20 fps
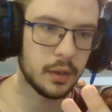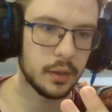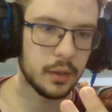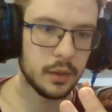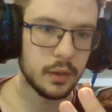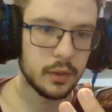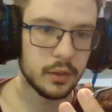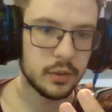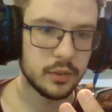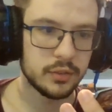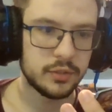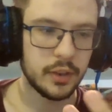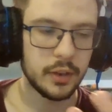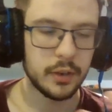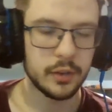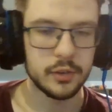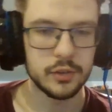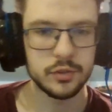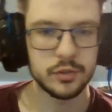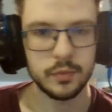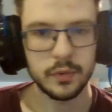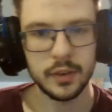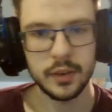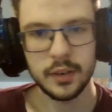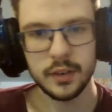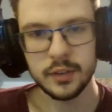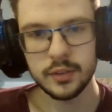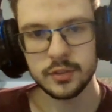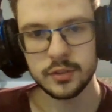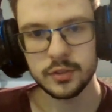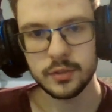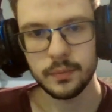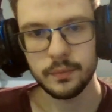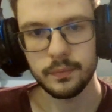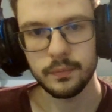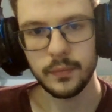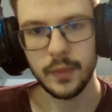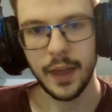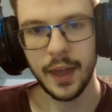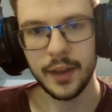Sailor's Wings,
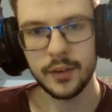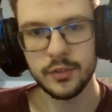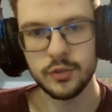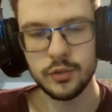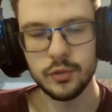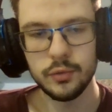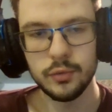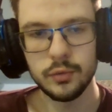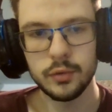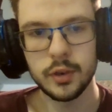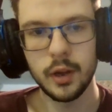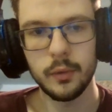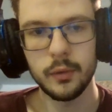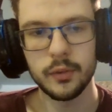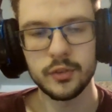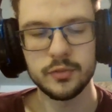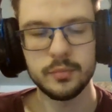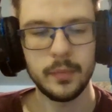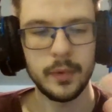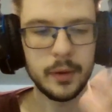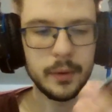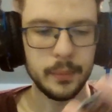add 2 colorless mana.